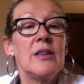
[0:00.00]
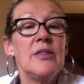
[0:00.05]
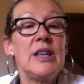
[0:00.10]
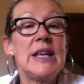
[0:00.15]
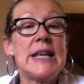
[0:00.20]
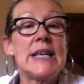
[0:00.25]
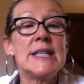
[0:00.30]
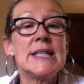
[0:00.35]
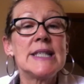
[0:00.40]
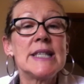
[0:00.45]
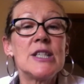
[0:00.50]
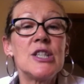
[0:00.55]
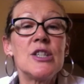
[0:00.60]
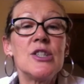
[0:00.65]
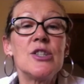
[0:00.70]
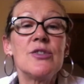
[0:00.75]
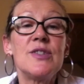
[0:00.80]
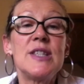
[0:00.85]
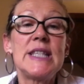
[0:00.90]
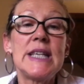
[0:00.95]
The
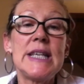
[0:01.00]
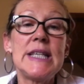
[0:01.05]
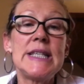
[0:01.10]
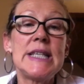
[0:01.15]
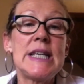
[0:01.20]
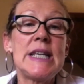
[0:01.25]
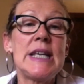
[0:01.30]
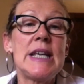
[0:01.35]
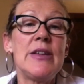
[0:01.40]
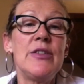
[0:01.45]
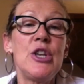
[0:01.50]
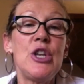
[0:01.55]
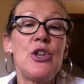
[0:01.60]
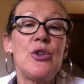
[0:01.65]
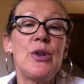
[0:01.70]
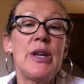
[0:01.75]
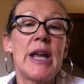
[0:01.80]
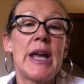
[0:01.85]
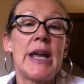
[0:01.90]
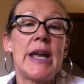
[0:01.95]
incidence of CD in
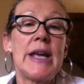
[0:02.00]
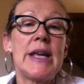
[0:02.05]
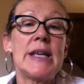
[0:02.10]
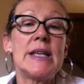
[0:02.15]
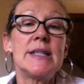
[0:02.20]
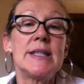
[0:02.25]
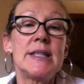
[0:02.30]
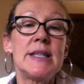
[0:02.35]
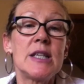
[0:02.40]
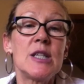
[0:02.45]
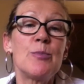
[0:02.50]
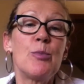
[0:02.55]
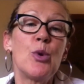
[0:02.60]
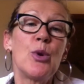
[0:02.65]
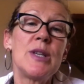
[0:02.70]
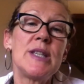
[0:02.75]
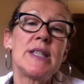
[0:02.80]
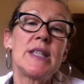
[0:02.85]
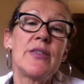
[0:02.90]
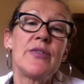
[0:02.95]
the UK is
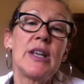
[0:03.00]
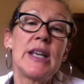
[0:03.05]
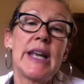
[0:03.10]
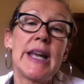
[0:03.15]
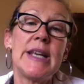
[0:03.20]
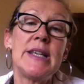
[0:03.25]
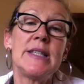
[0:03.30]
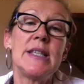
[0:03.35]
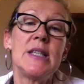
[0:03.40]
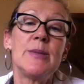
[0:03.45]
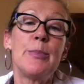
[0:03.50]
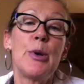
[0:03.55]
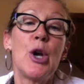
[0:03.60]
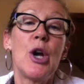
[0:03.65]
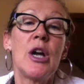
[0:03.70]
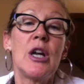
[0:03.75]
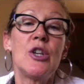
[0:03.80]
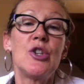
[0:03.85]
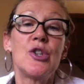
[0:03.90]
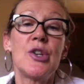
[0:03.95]
6.7 cases
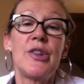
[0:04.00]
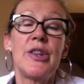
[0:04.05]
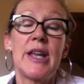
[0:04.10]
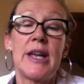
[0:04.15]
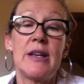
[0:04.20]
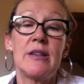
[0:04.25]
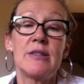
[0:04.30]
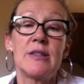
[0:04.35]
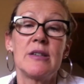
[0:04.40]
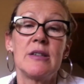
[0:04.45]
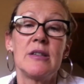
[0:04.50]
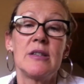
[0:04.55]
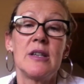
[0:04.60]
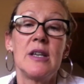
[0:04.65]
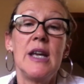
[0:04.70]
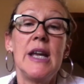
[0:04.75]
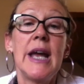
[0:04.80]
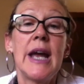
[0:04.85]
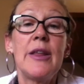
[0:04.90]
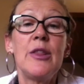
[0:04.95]
per 100,000,
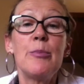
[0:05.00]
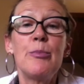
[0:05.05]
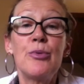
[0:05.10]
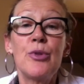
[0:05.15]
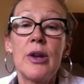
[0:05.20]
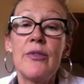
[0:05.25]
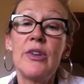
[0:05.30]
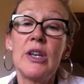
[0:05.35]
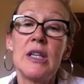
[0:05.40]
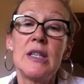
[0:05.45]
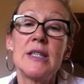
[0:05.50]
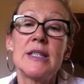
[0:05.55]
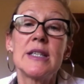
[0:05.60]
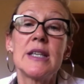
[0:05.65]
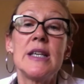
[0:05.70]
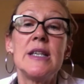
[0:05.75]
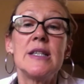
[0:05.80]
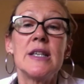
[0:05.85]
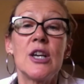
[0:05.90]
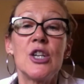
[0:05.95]
and the
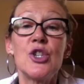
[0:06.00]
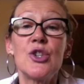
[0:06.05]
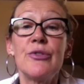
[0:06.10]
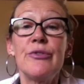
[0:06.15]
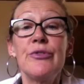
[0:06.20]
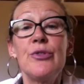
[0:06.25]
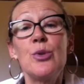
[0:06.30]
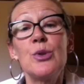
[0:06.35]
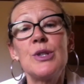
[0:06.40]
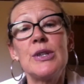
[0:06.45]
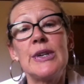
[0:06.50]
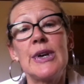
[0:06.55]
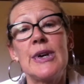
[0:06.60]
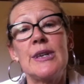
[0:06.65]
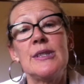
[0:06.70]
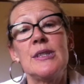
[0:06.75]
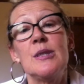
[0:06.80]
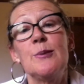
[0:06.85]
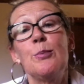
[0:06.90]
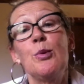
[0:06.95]
prevalence is 140
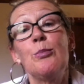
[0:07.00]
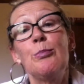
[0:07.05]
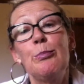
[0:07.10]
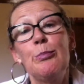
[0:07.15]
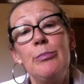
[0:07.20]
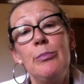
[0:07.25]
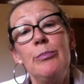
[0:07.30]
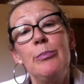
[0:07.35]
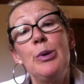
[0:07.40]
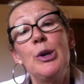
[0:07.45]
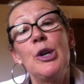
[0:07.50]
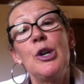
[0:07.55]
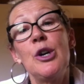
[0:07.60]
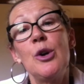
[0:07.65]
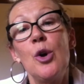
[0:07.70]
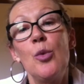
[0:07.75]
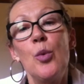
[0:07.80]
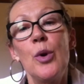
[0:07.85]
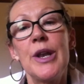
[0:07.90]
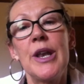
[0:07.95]
cases
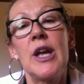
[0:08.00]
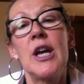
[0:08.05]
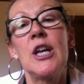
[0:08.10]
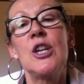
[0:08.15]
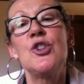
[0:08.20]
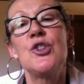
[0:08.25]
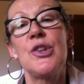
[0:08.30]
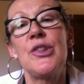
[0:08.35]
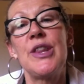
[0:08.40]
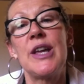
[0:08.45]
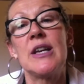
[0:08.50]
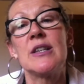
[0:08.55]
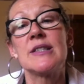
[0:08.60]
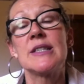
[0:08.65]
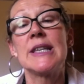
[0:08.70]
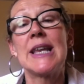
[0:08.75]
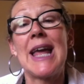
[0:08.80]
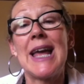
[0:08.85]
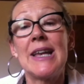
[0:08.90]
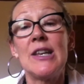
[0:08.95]
per
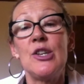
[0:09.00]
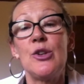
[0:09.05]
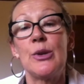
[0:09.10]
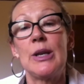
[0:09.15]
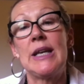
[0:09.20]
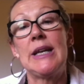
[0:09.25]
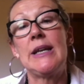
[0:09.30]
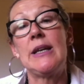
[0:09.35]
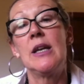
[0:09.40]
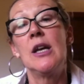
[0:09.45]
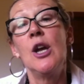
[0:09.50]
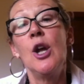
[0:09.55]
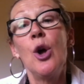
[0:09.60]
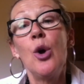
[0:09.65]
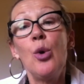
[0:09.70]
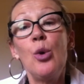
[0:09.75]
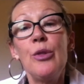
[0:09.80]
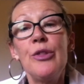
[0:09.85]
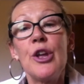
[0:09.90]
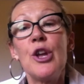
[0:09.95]
100,000 annually,
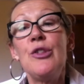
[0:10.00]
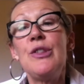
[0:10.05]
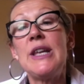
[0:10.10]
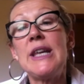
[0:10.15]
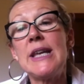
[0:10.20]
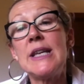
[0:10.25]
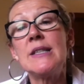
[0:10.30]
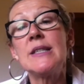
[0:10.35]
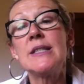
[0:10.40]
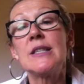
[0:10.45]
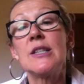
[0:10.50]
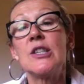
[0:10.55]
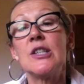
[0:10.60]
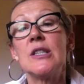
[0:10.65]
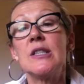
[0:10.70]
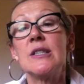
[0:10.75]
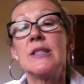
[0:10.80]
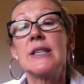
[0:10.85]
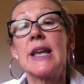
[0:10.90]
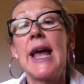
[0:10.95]
although the
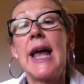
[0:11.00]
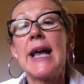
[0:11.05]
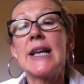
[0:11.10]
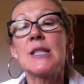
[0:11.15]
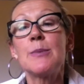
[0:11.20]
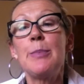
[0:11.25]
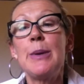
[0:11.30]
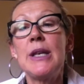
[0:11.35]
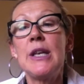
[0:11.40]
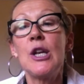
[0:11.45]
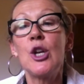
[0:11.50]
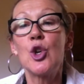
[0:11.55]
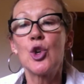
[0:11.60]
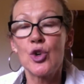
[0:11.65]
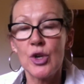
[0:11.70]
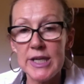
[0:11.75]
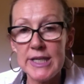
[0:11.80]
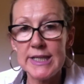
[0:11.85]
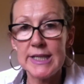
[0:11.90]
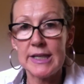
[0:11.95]
incidence has been
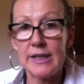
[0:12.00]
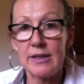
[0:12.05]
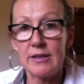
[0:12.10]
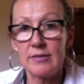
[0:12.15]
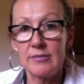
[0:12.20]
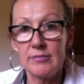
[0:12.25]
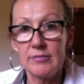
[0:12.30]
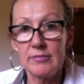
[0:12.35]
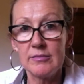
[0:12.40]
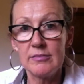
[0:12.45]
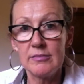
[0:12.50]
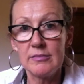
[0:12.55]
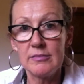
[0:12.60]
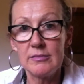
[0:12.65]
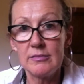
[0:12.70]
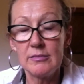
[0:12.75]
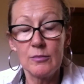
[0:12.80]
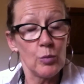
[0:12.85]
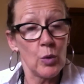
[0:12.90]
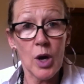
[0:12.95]
increasing.
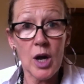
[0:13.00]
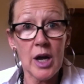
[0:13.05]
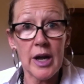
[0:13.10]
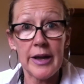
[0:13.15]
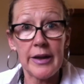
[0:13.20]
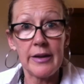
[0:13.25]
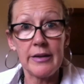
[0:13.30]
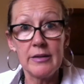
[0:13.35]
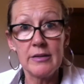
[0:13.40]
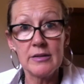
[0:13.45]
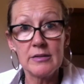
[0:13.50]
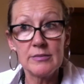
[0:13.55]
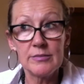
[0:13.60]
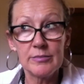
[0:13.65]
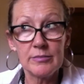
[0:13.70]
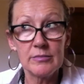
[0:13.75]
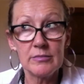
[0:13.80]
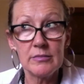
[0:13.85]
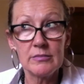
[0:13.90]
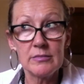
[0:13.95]
Why?
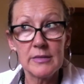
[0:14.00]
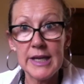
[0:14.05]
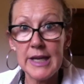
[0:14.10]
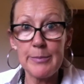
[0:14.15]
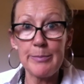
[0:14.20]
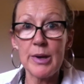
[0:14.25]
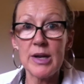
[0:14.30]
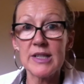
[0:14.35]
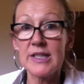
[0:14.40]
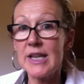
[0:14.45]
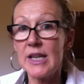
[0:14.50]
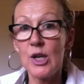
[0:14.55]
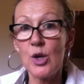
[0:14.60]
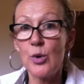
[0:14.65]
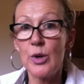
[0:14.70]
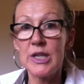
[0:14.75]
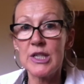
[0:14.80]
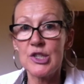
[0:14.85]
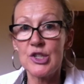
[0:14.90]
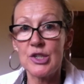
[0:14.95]
Keep asking
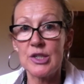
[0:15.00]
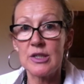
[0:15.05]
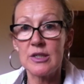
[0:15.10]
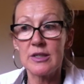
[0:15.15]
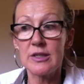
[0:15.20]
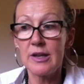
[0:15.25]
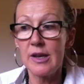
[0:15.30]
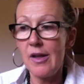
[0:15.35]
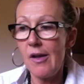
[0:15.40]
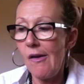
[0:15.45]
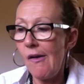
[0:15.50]
questions.